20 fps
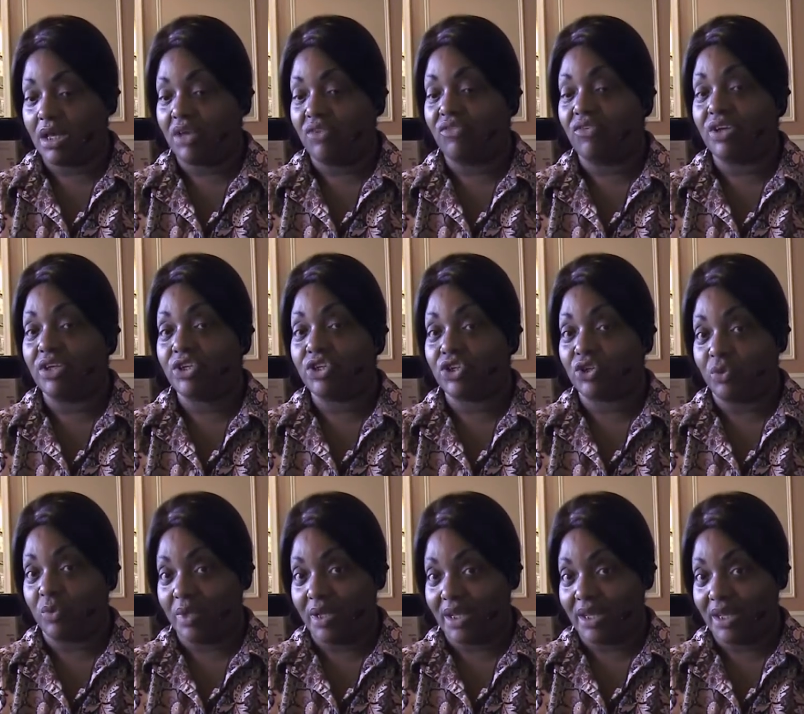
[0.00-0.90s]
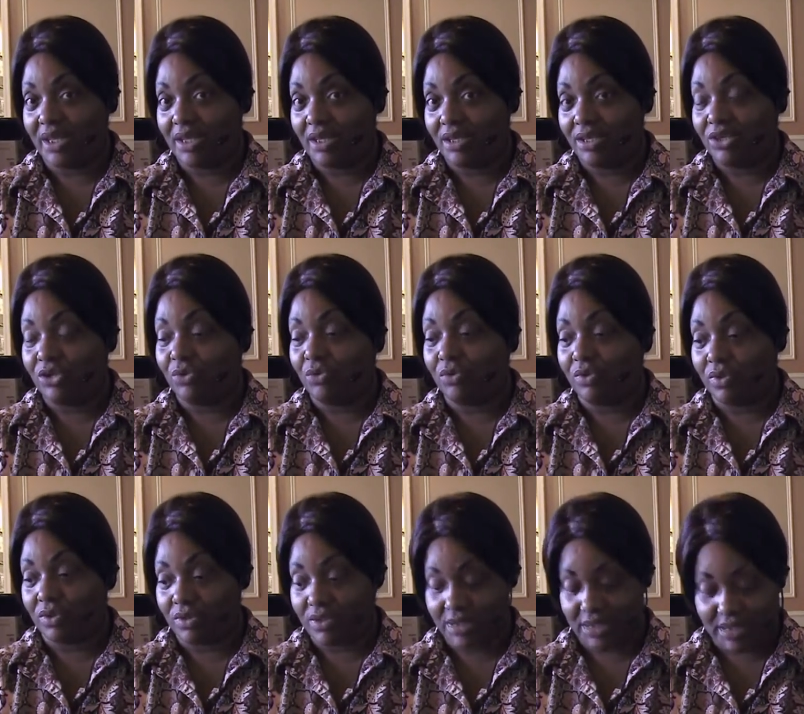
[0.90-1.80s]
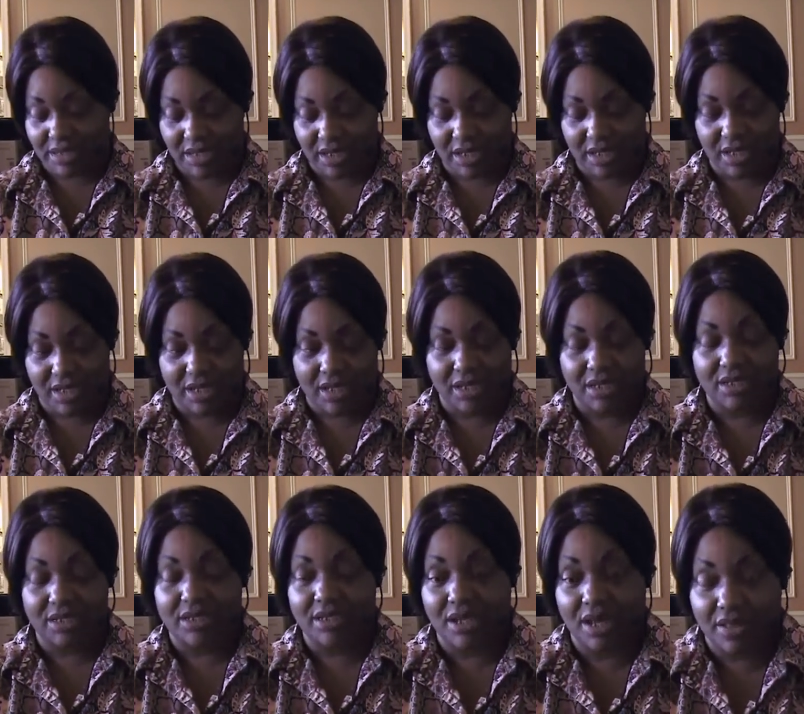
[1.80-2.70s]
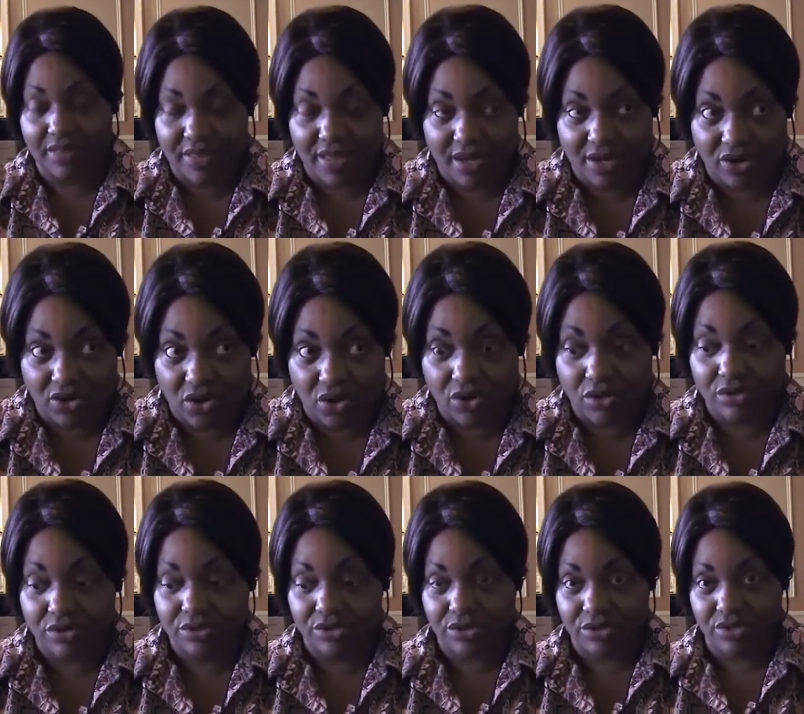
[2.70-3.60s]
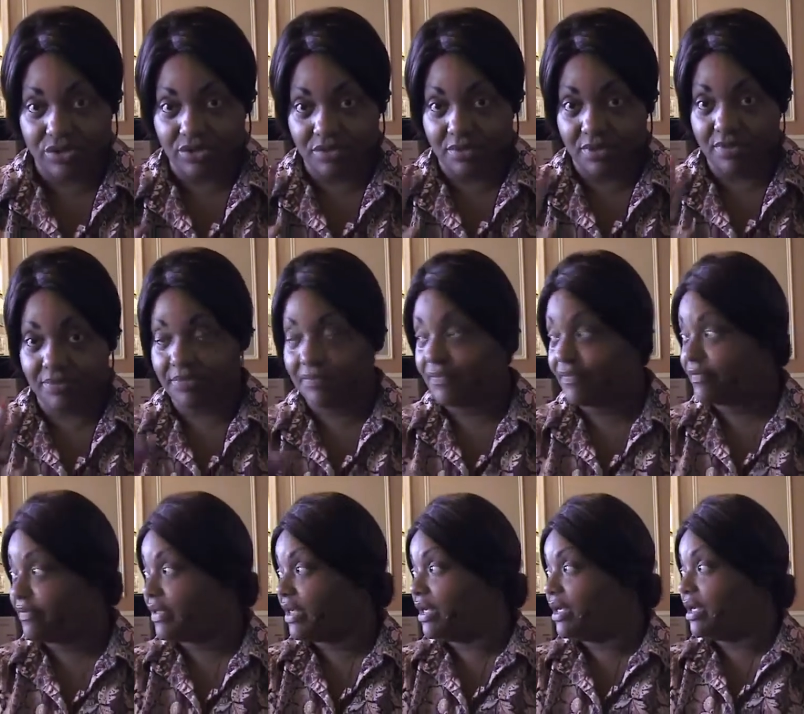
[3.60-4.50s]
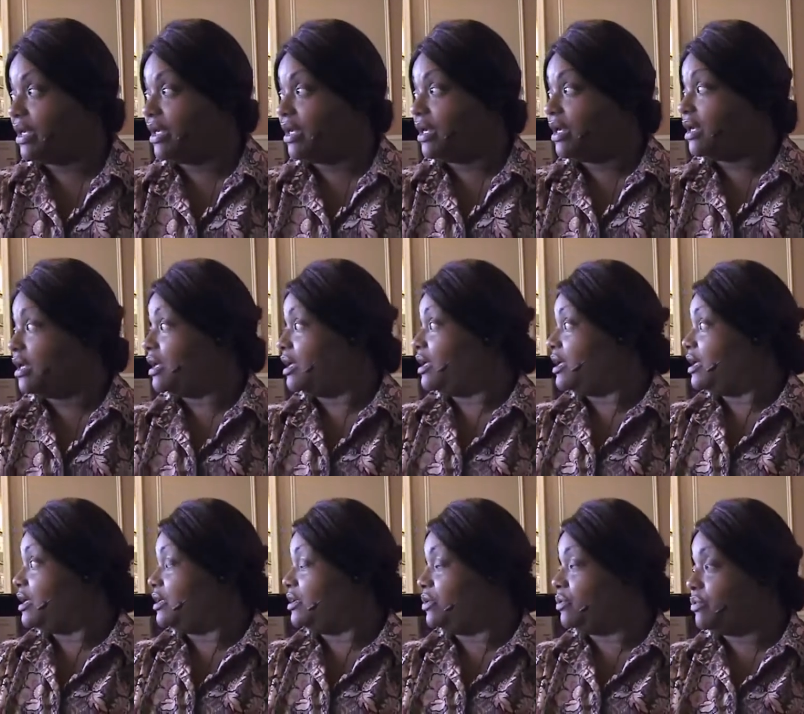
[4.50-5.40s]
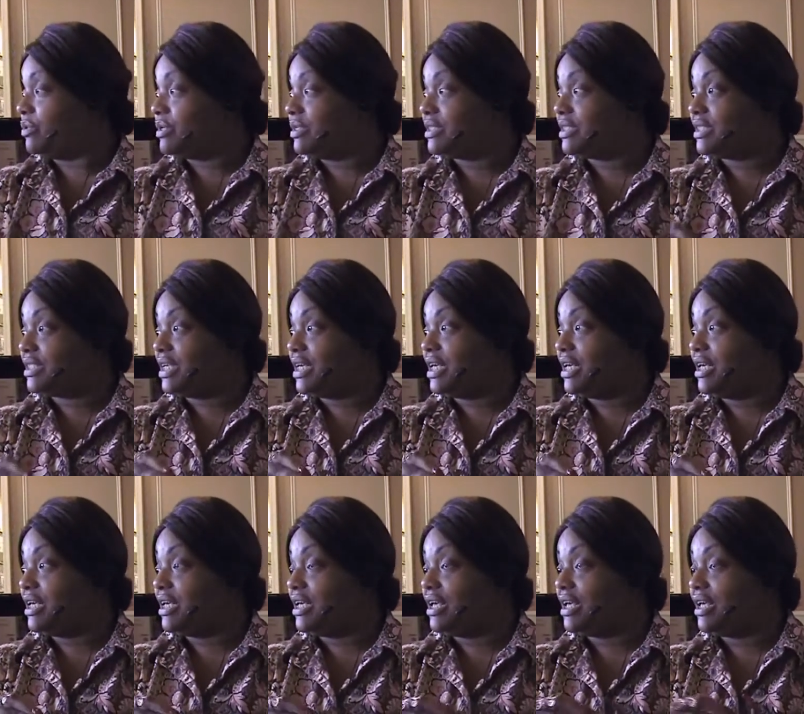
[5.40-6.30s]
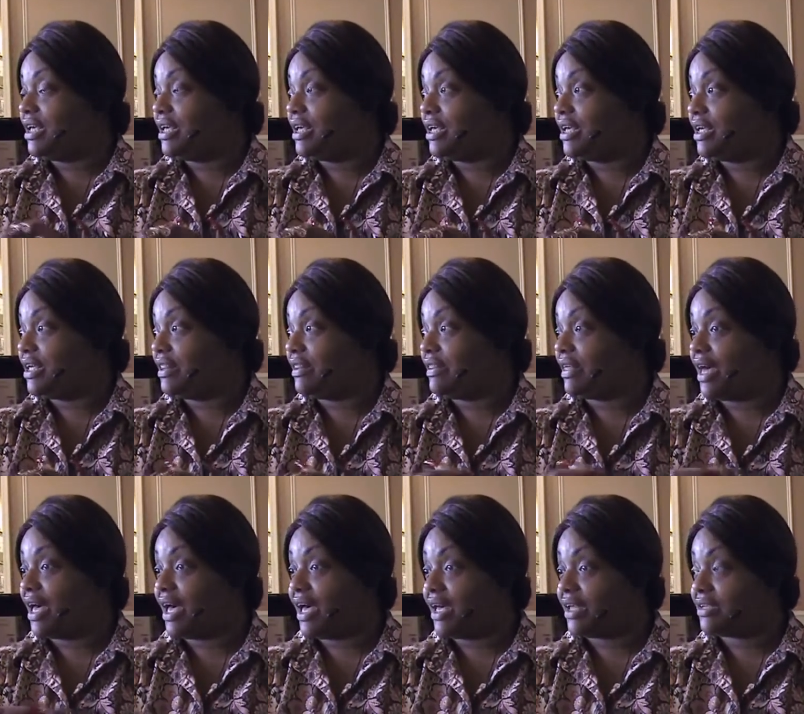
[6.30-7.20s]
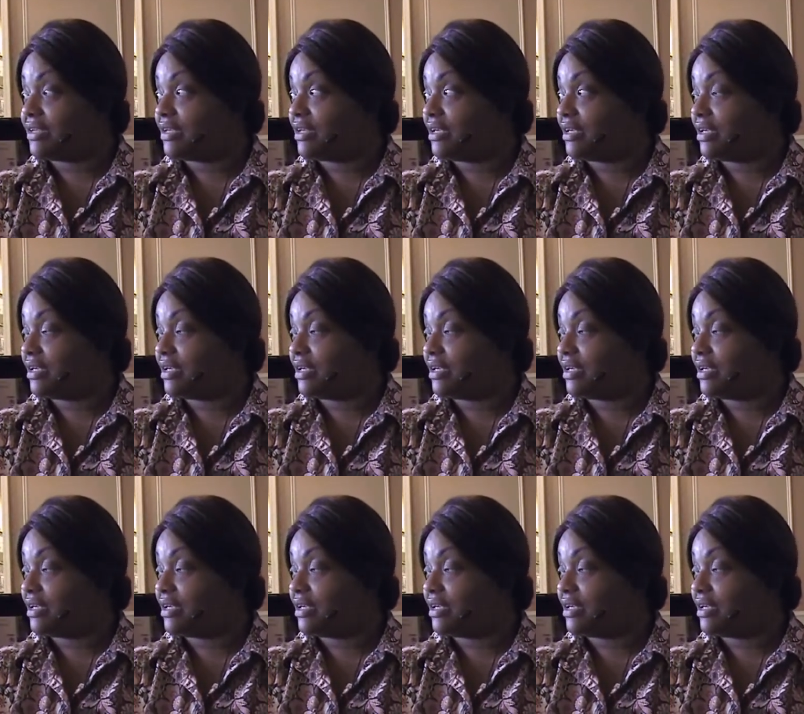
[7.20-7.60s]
eventually you will see, it is not that at all, excuse me. You will see that